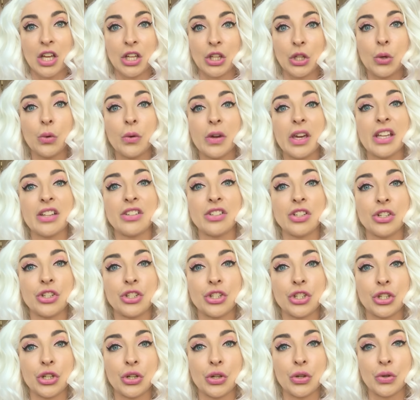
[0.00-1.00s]
You get to
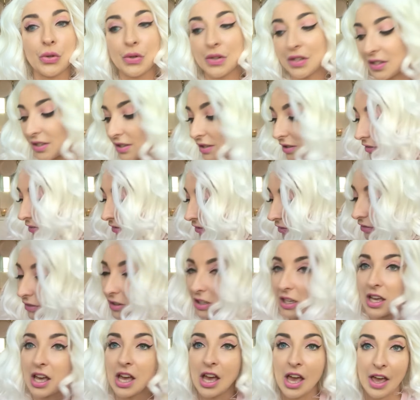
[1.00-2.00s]
choose
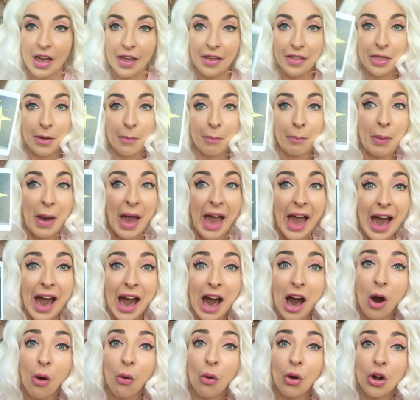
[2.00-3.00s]
the
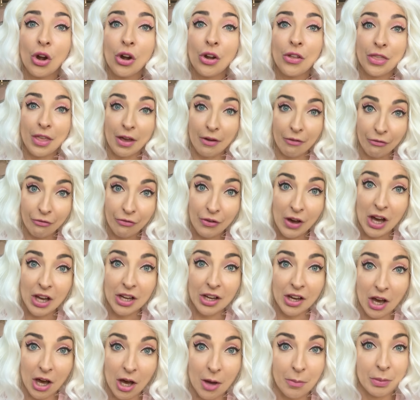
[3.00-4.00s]
power the
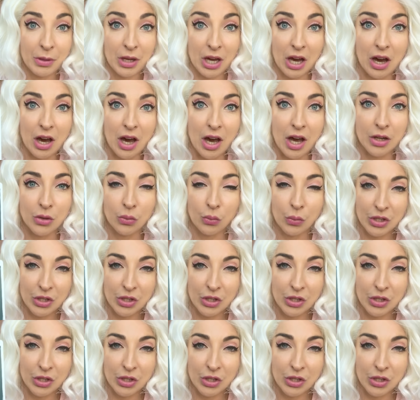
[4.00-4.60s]
fuck up card,